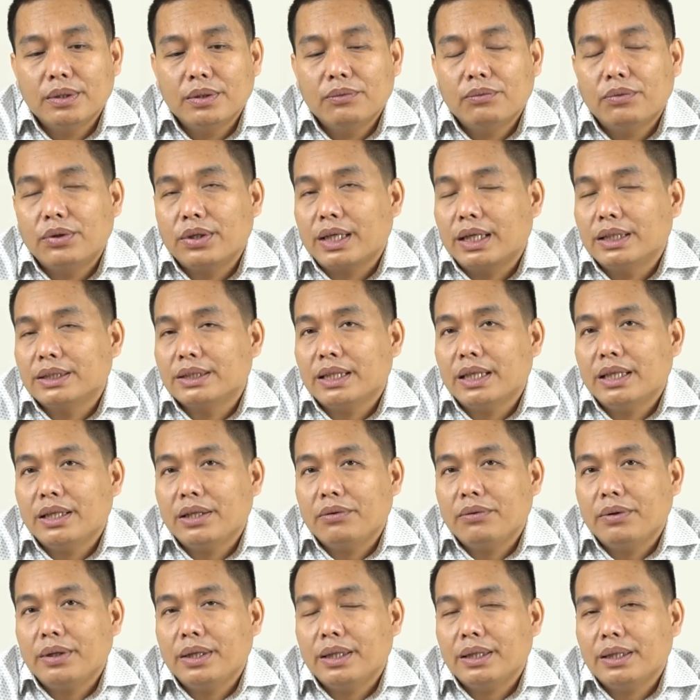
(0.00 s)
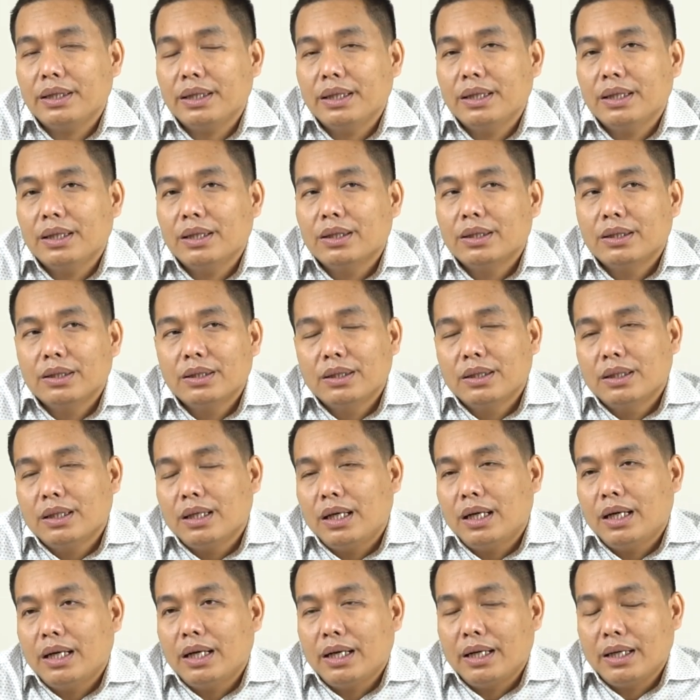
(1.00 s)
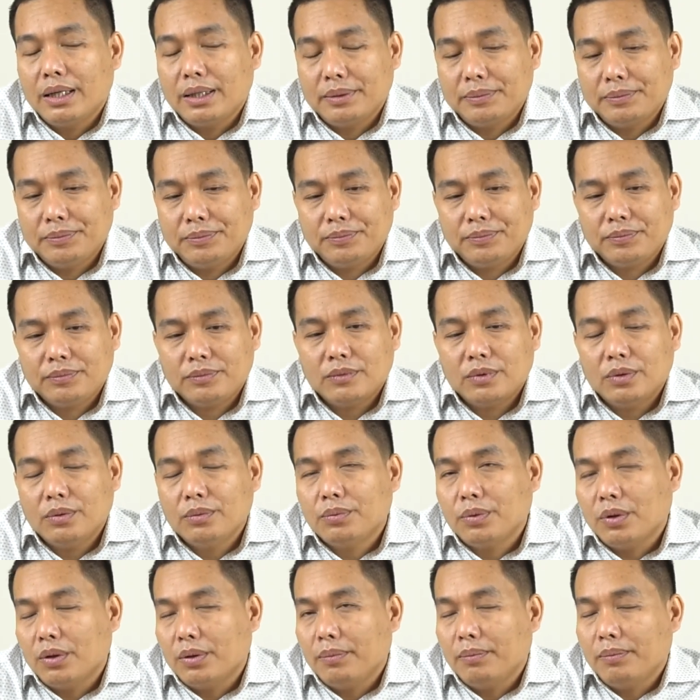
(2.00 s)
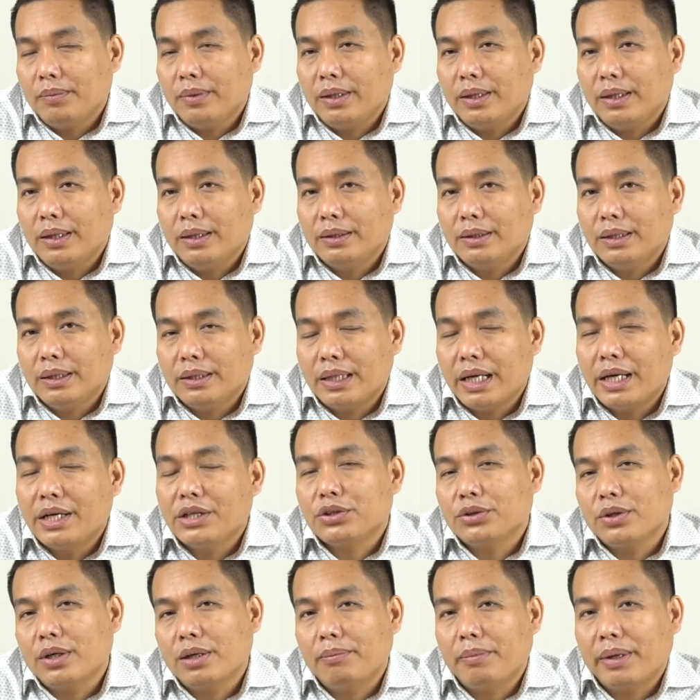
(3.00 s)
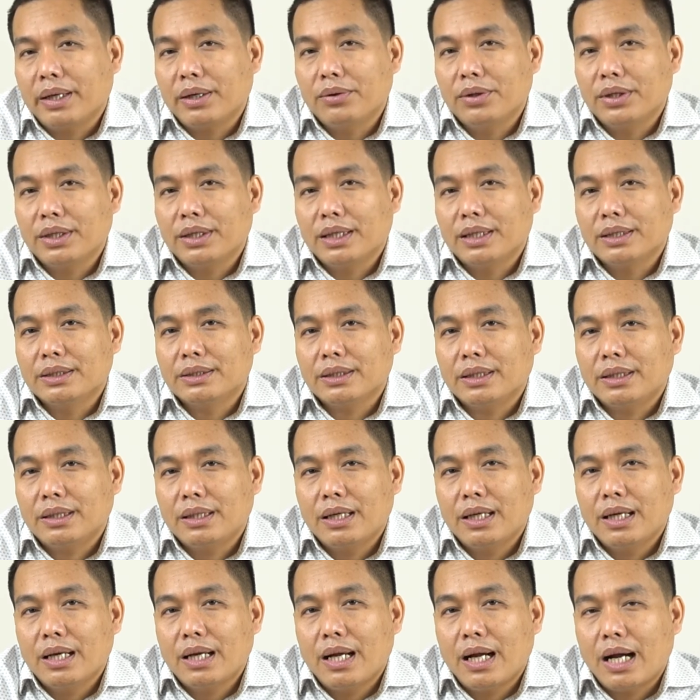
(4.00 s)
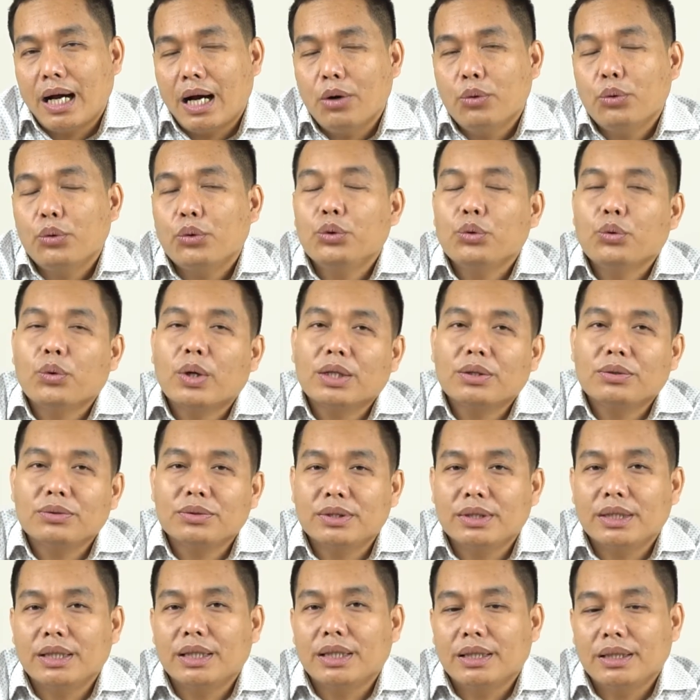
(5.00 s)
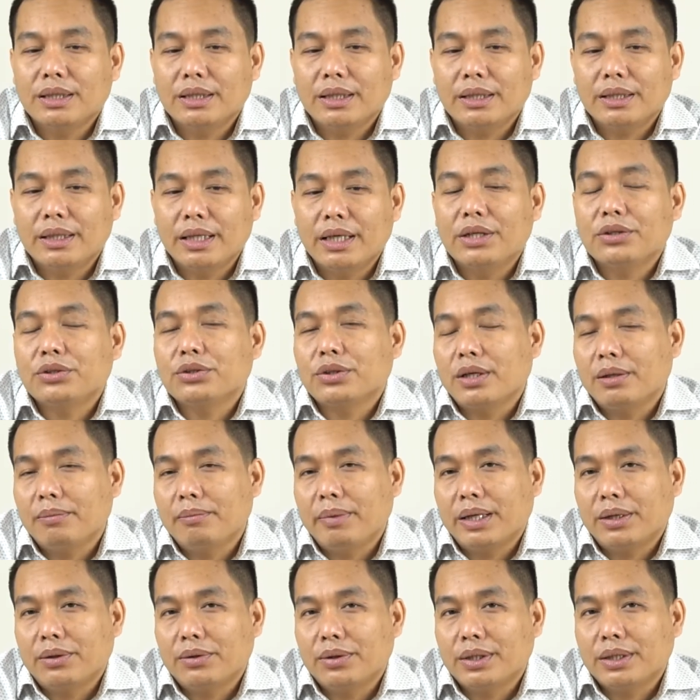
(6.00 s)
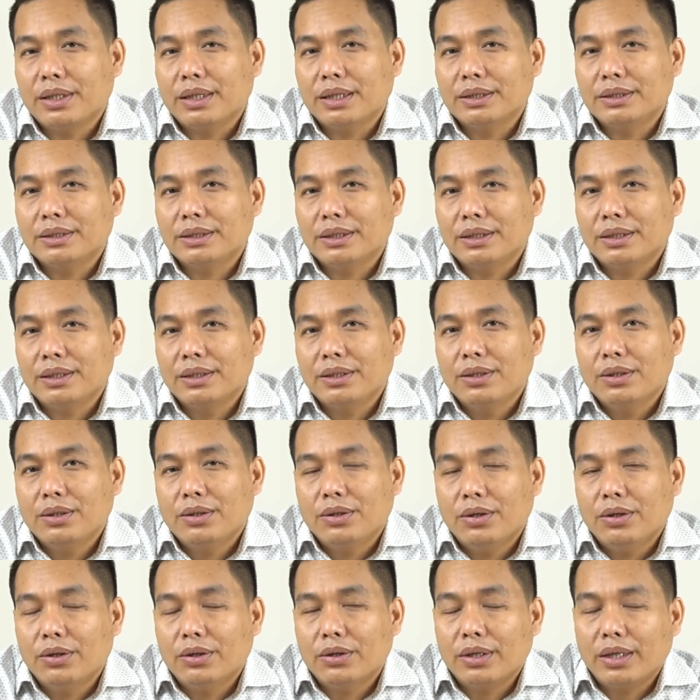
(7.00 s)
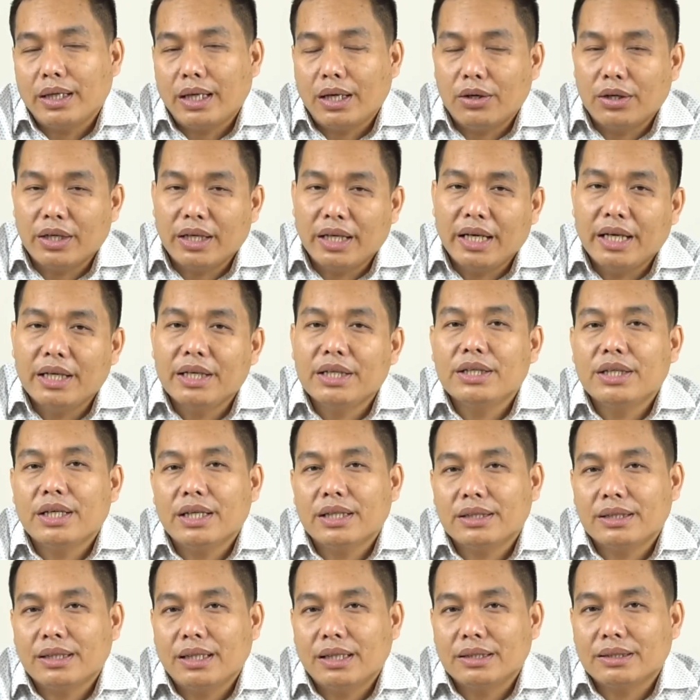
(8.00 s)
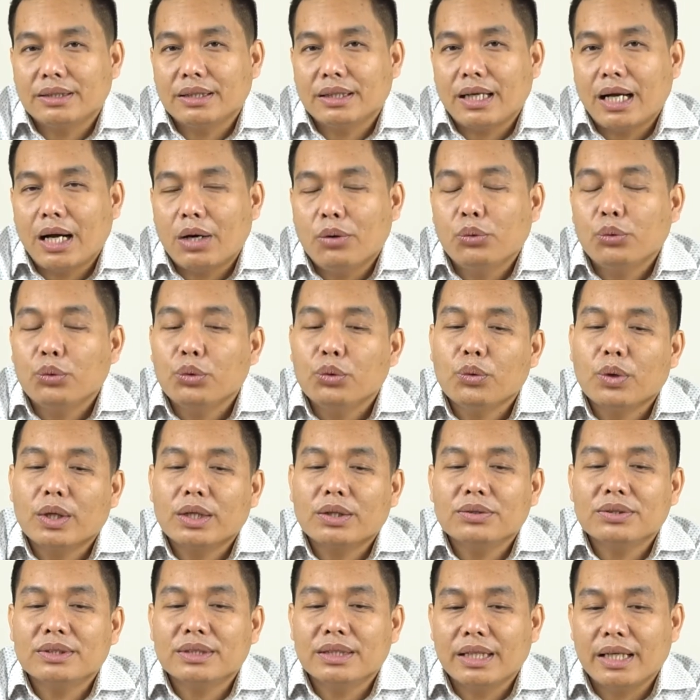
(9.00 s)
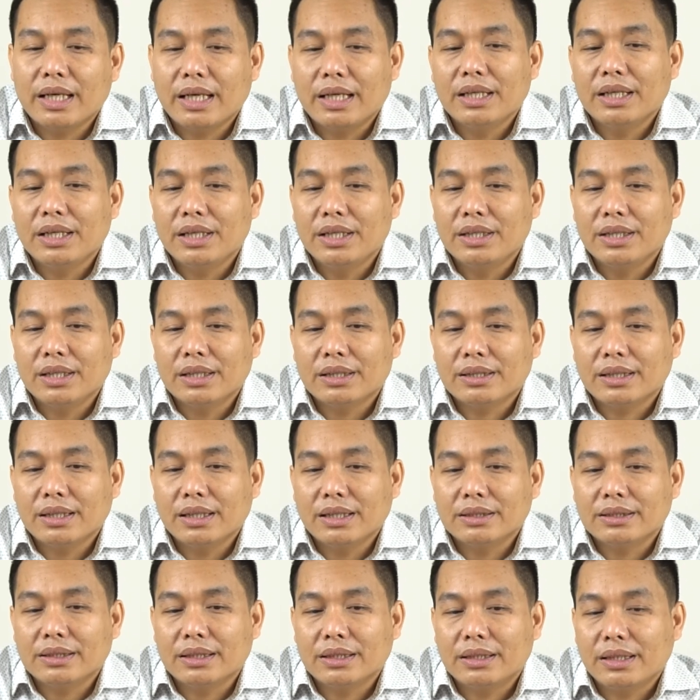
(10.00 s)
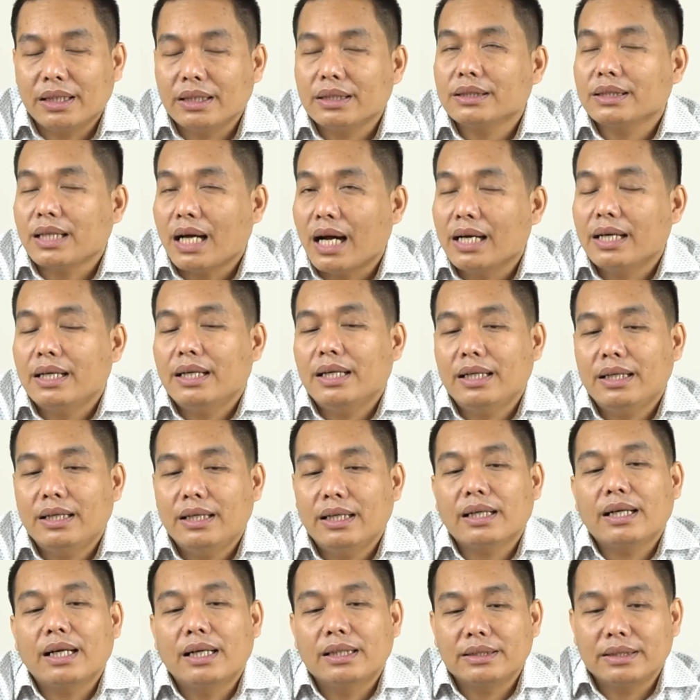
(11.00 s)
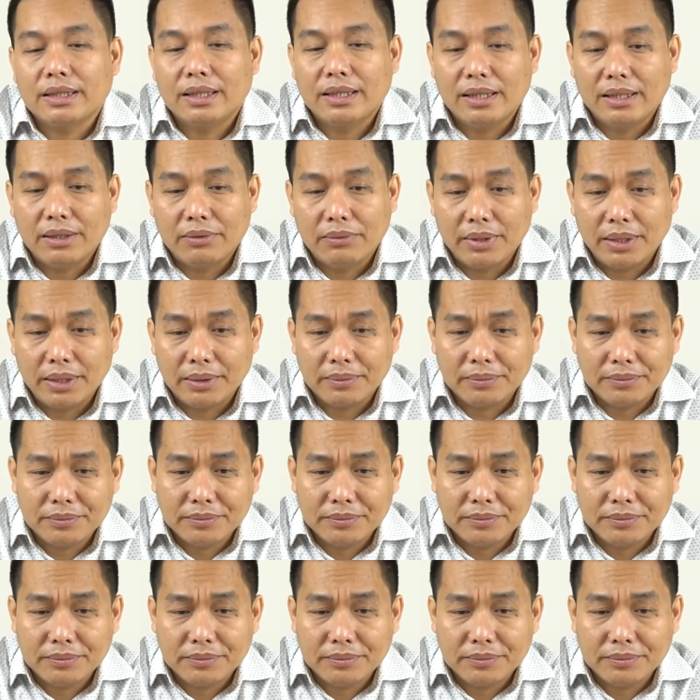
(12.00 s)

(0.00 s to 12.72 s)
for cultural leveling, for the traditional Bengali culture, how you want to see the traditional Bengali culture, or indigenous culture, how we want to see an indigenous culture, that is under the cultural leveling.